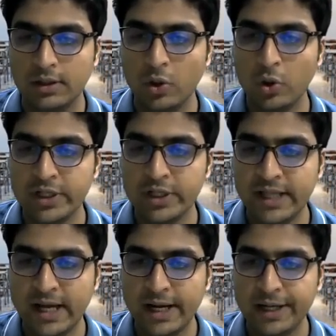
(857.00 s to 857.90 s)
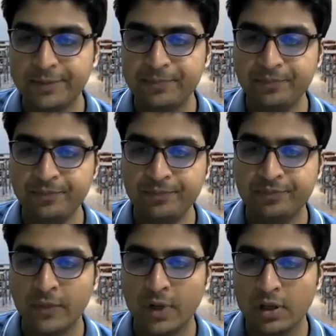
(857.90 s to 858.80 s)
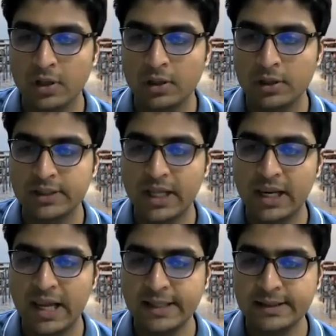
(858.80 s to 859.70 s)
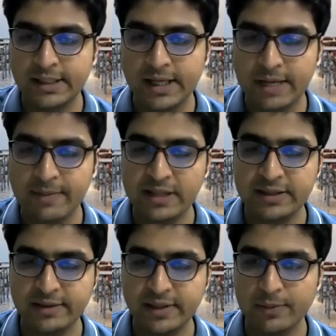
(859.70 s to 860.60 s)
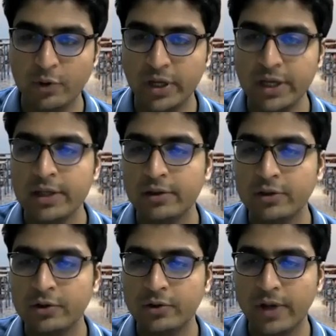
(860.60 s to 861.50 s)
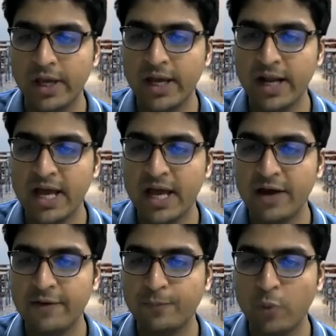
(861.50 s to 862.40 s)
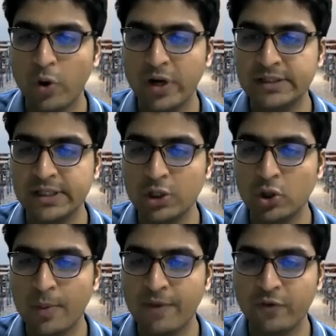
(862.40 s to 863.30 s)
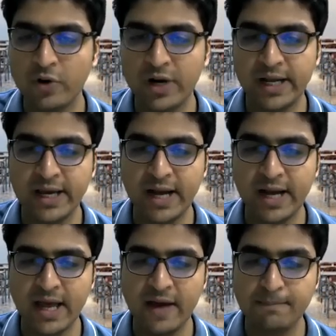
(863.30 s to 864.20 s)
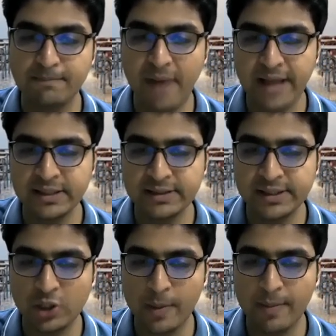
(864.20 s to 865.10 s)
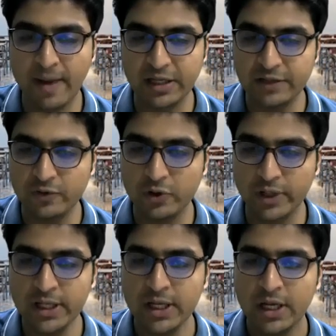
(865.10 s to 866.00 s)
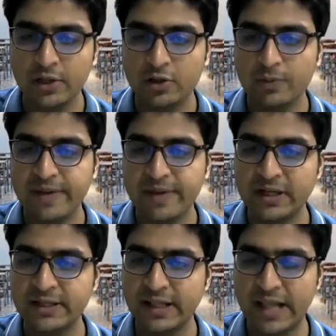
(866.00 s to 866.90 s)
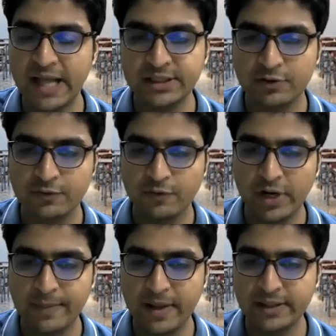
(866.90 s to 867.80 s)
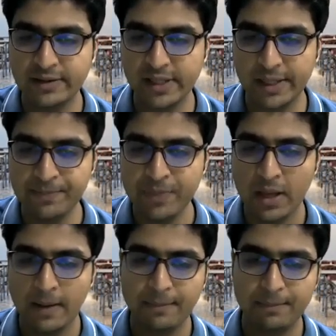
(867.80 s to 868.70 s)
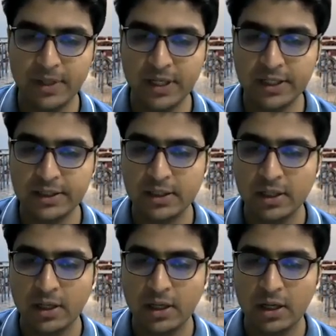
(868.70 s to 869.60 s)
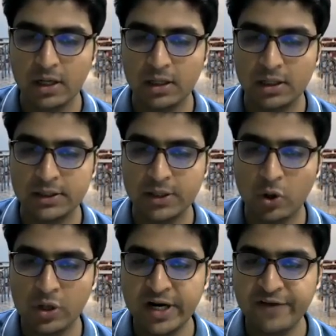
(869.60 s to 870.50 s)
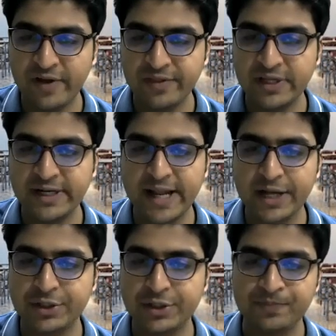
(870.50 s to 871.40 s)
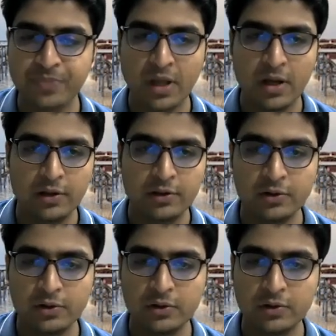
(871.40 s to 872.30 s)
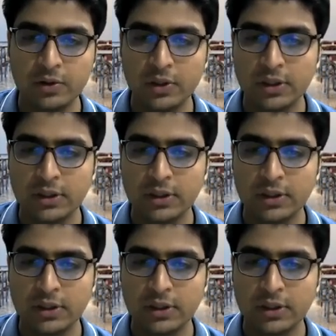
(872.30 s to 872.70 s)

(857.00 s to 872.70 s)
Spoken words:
notice that the length remains the same. Okay, so here I have points 3 comma 4 and here I have -3 comma -4. Okay, so basically the length would remain the same, but the only difference is the direction. So